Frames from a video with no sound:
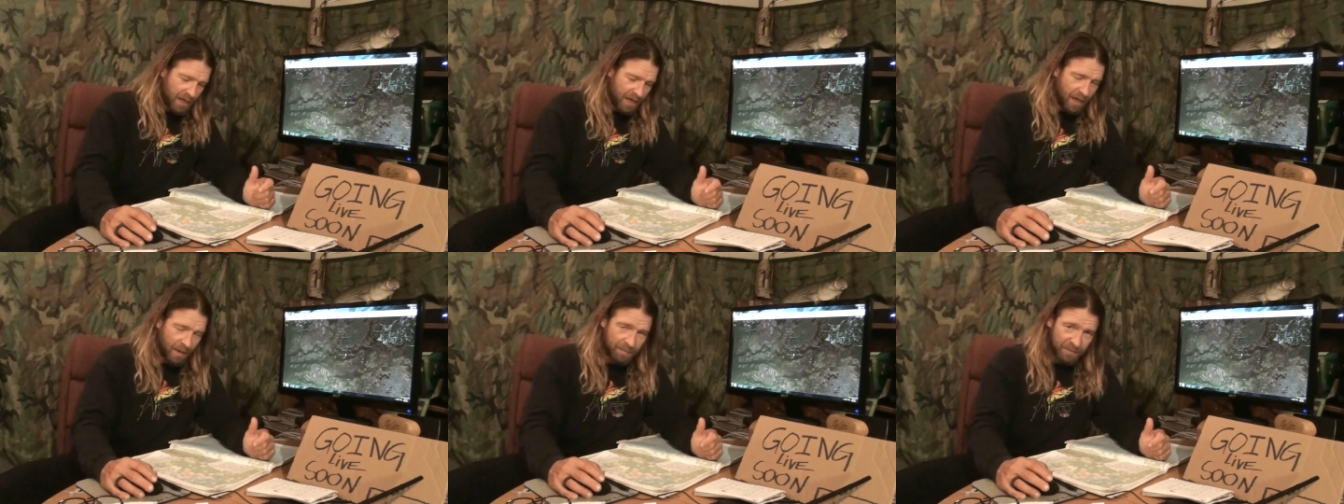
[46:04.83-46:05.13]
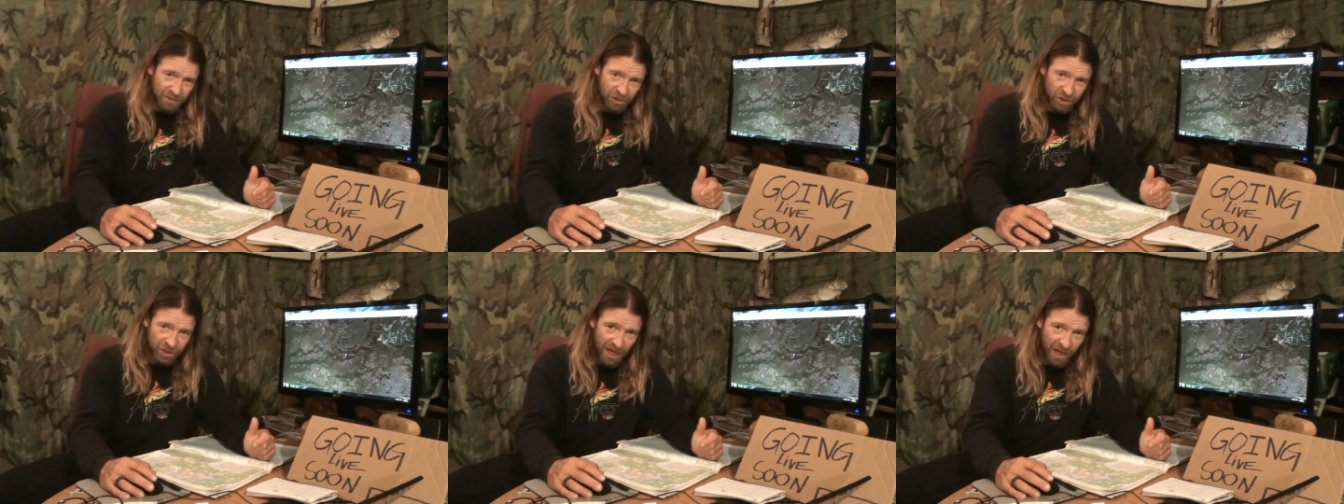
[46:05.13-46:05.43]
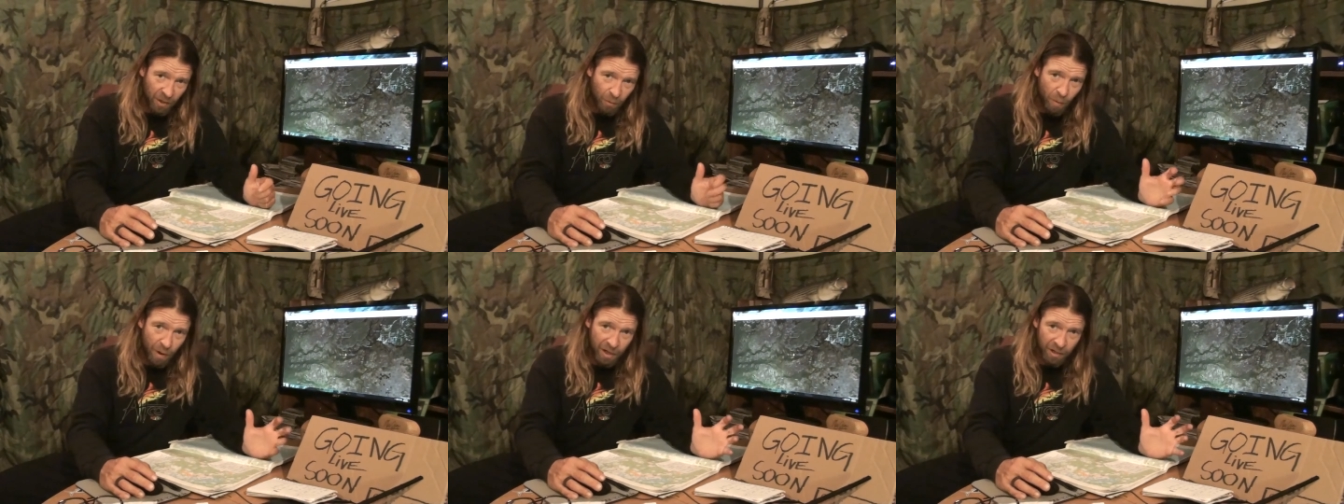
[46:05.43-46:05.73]
up in the
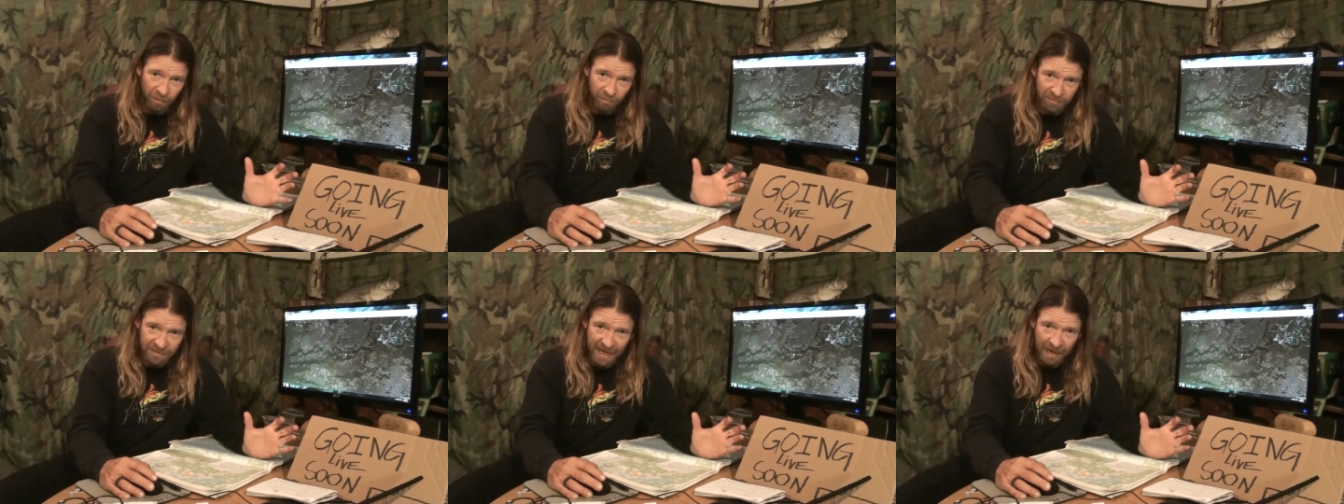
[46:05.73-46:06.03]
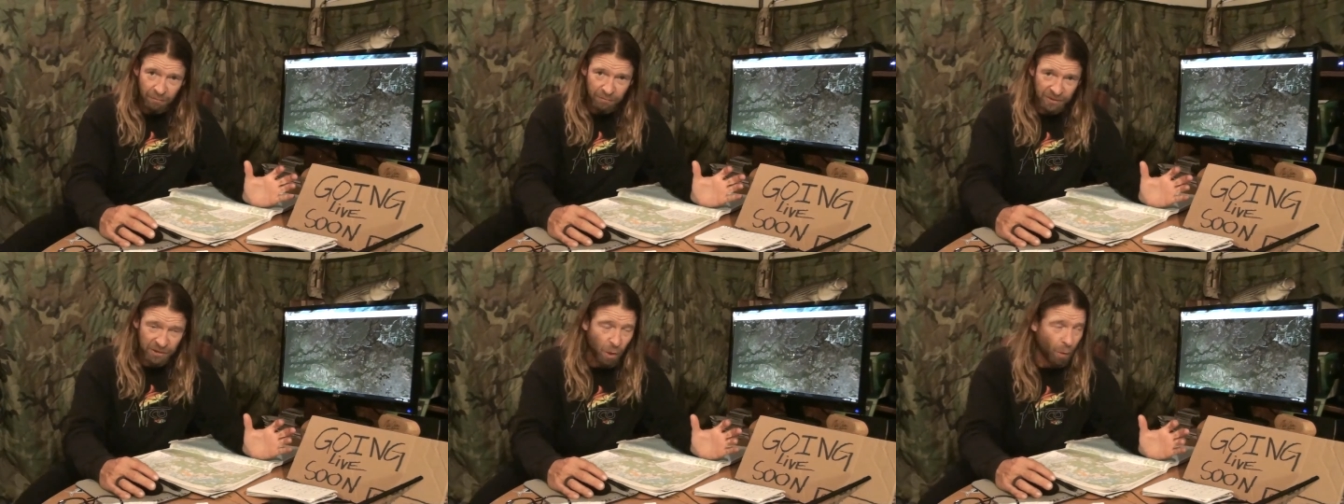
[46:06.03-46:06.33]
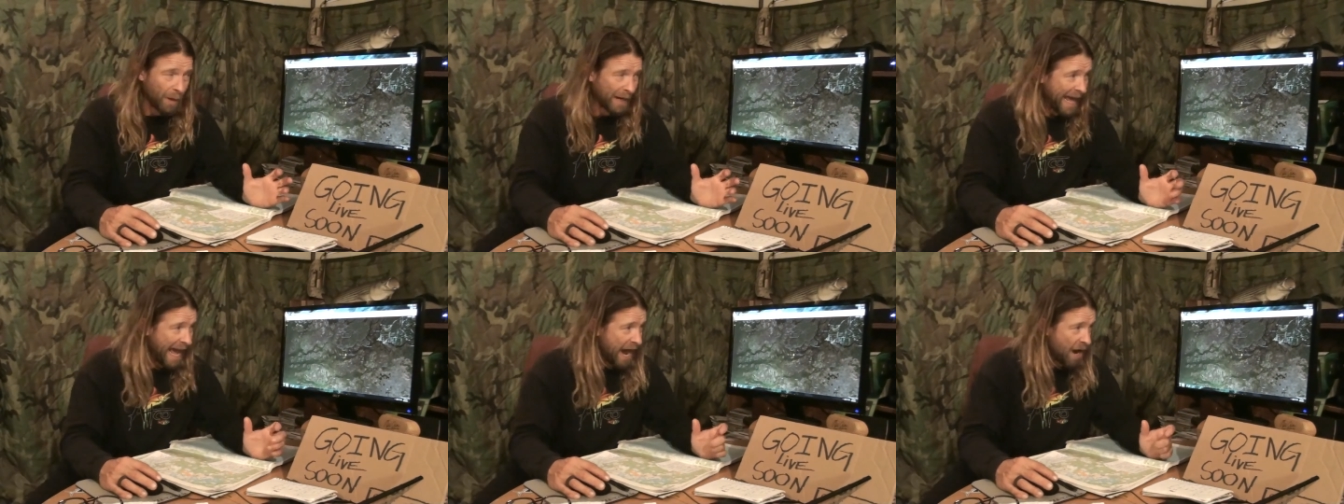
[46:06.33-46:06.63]
shallow water where the tide was
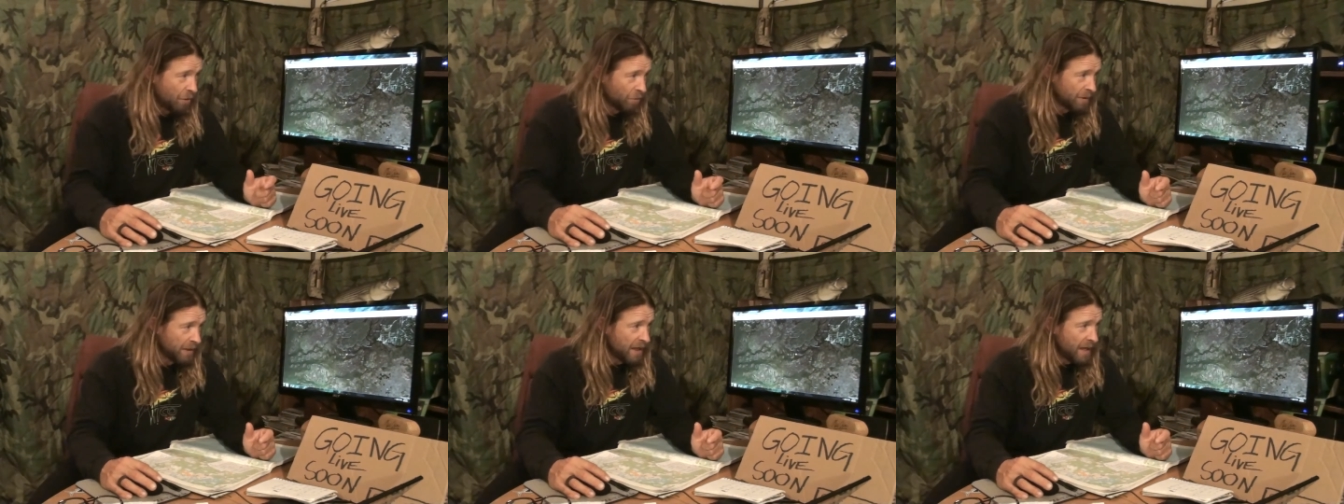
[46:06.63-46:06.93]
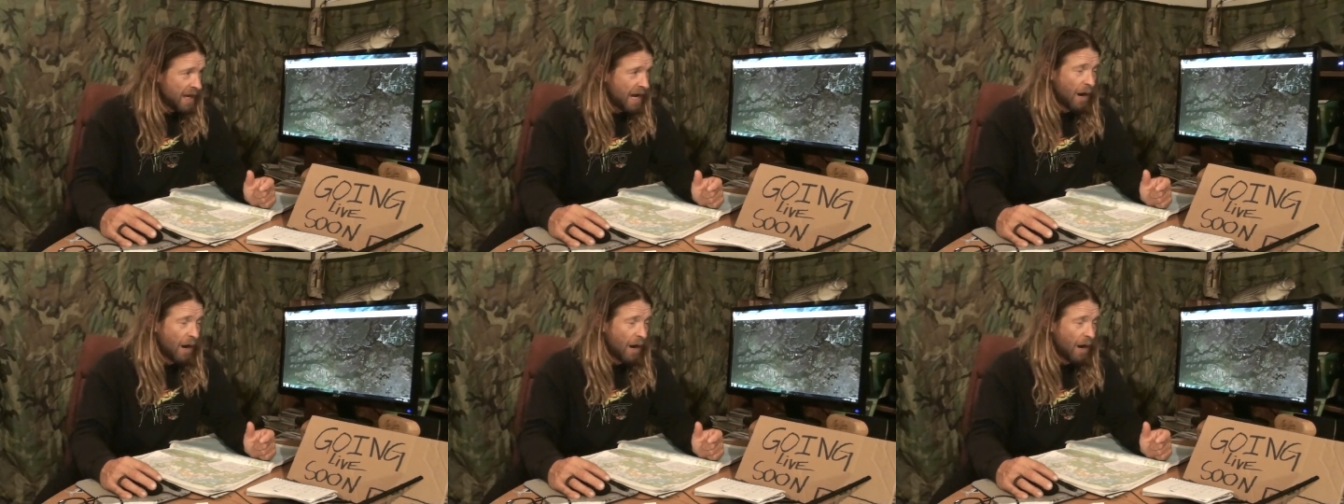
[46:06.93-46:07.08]
going out.